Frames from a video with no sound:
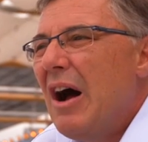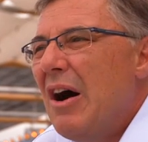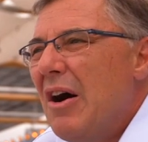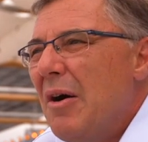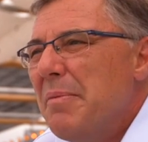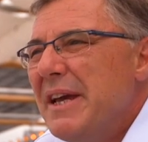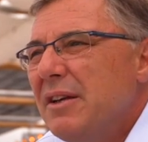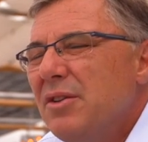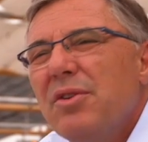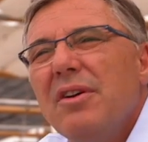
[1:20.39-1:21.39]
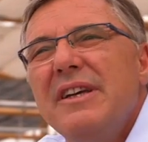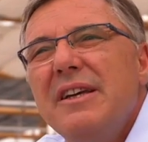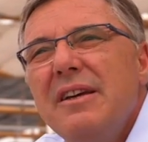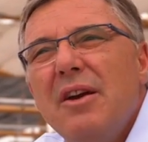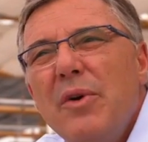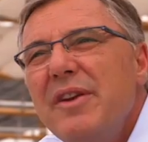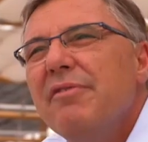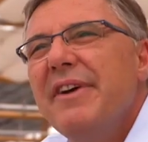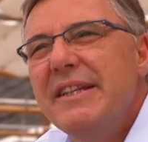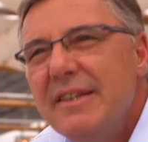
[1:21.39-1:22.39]
uh, being totally
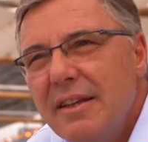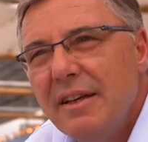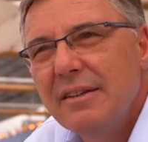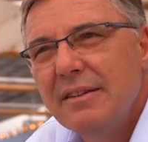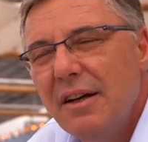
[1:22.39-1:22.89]
renovated uh,